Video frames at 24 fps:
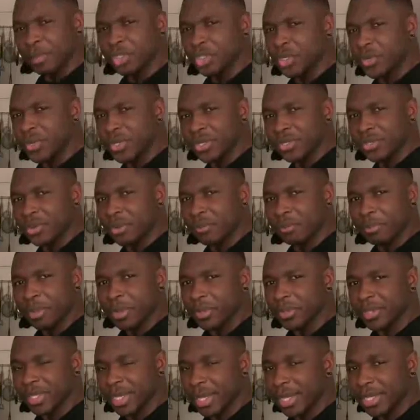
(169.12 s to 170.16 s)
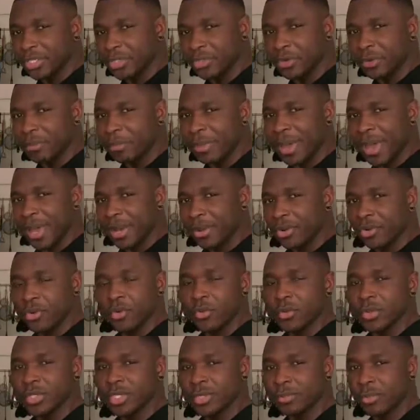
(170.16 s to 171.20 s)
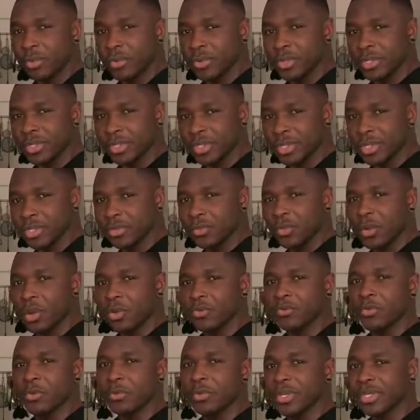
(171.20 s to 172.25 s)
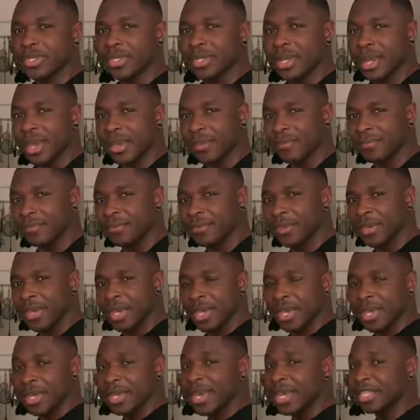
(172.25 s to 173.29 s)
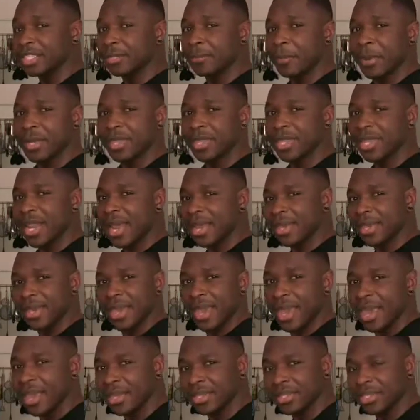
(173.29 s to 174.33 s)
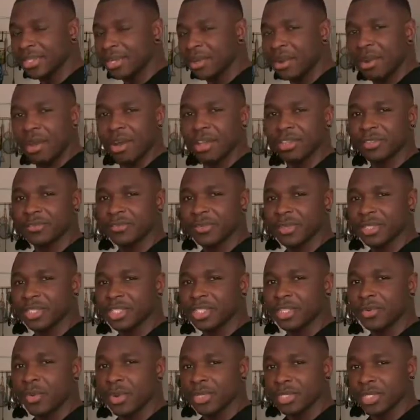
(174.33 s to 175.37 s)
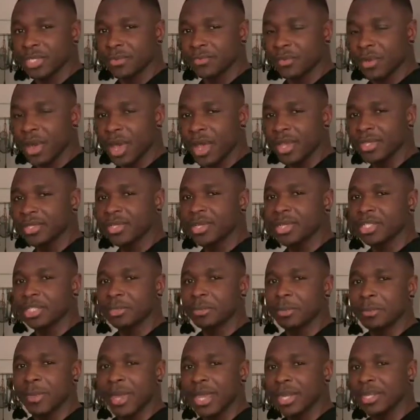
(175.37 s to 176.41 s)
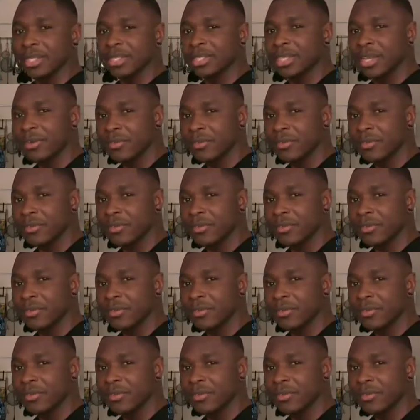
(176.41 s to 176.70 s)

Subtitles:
But Johnny's not built to injure a man, nor was he born into this world for prison life. He has a mother that cares, and the last thing she wants is for her son to be made a